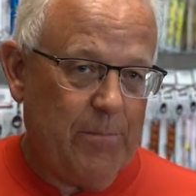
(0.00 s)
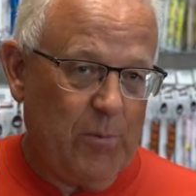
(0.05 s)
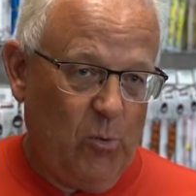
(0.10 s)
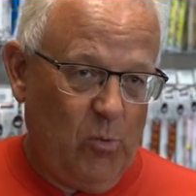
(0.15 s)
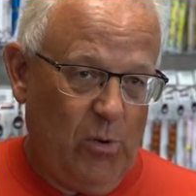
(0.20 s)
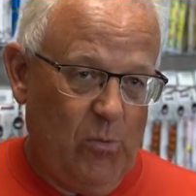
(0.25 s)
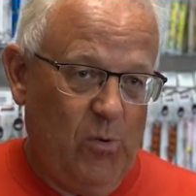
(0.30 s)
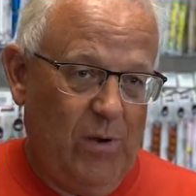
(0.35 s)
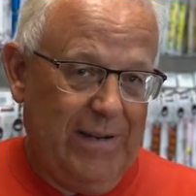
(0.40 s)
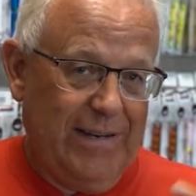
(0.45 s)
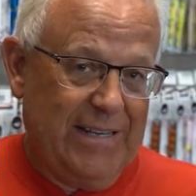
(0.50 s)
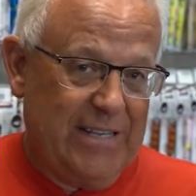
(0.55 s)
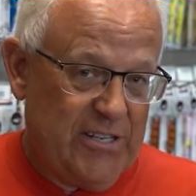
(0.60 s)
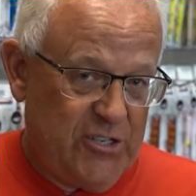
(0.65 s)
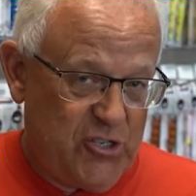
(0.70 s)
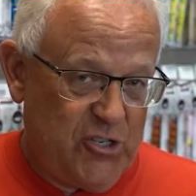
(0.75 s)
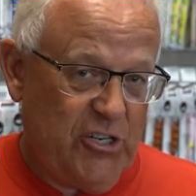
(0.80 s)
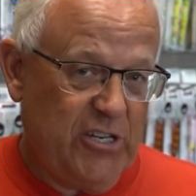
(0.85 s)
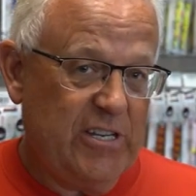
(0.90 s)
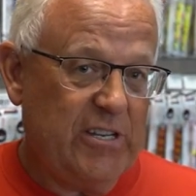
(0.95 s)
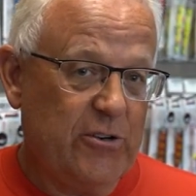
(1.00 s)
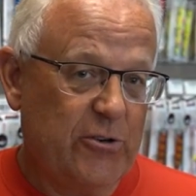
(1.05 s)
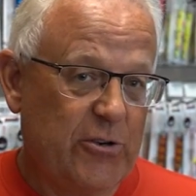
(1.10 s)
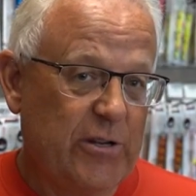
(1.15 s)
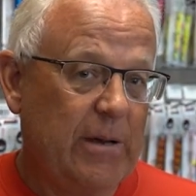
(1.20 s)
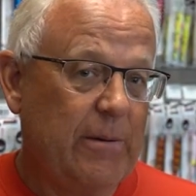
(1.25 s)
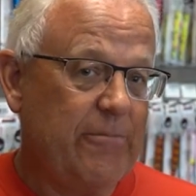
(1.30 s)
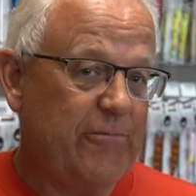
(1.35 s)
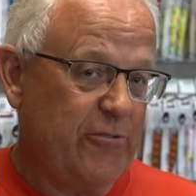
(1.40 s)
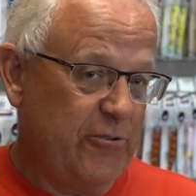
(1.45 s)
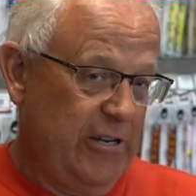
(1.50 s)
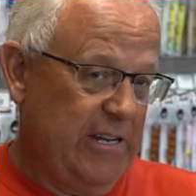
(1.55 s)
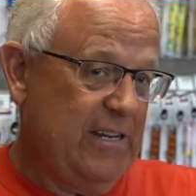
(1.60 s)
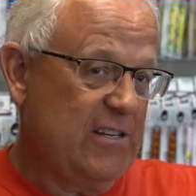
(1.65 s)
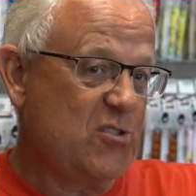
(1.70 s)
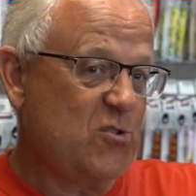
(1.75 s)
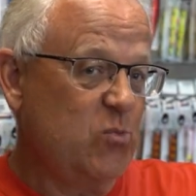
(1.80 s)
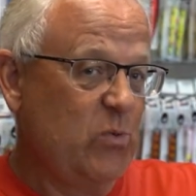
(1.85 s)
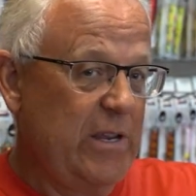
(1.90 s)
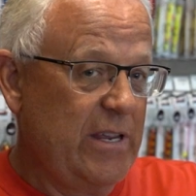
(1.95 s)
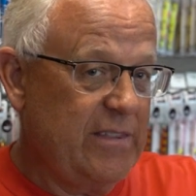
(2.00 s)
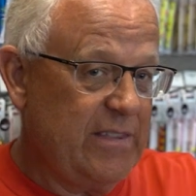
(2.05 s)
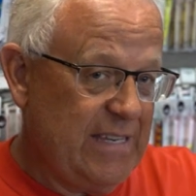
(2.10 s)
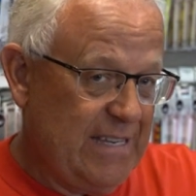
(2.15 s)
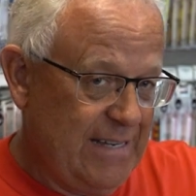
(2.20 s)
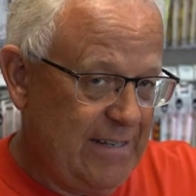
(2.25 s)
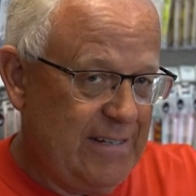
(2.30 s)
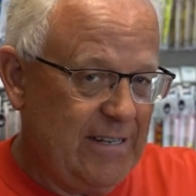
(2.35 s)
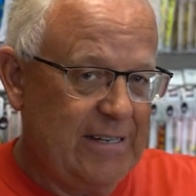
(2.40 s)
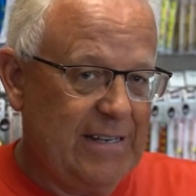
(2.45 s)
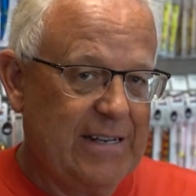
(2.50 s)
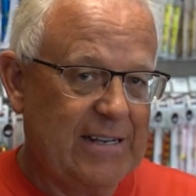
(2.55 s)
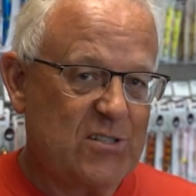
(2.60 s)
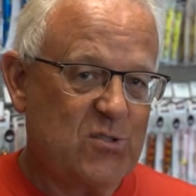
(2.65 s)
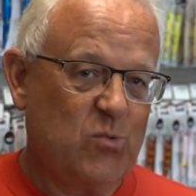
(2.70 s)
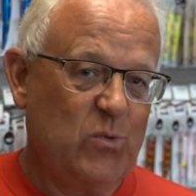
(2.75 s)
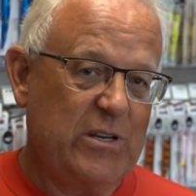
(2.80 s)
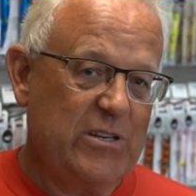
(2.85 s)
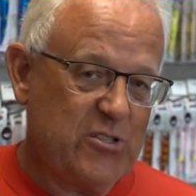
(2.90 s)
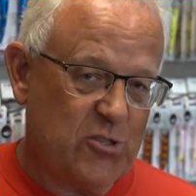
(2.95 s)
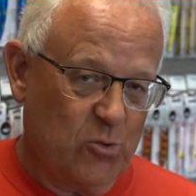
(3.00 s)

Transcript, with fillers: but we want to get you geared up for next week, the end of next week.